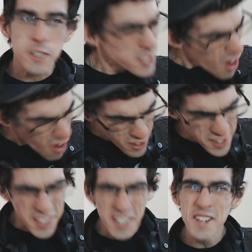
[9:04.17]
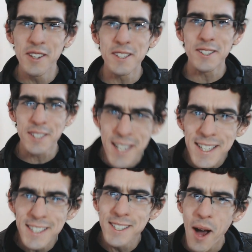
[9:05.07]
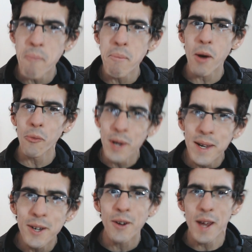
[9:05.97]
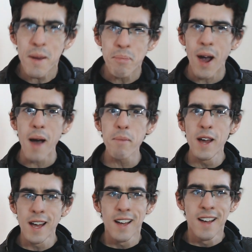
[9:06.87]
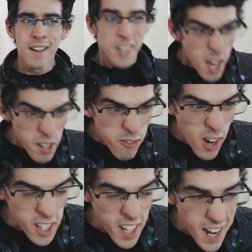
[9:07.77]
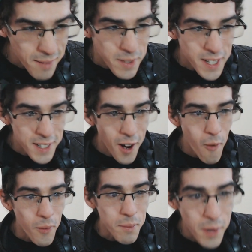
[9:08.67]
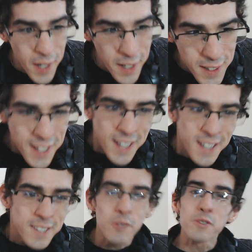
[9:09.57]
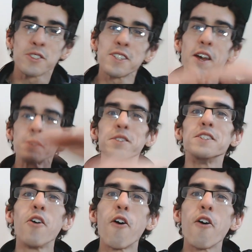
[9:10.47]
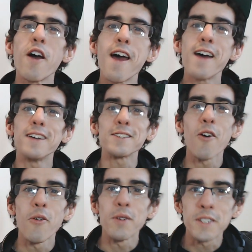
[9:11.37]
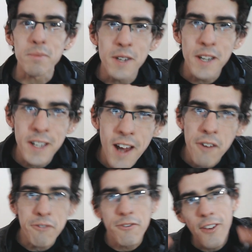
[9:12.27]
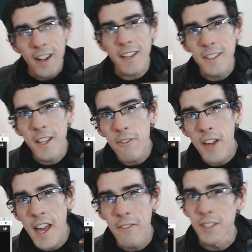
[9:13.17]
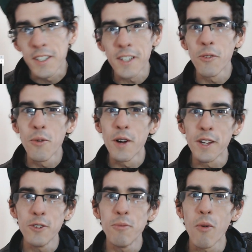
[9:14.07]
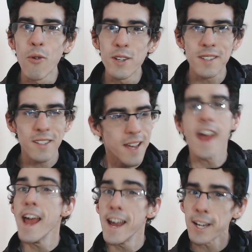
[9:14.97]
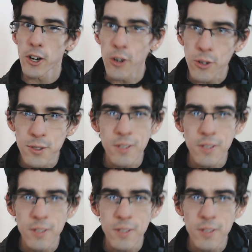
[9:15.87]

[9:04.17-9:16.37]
y'all can clearly see nothing but real hip-hop. That fucking had me going, man. So shout out to y'all as always, man. I fucking love every single one of you boys and girls.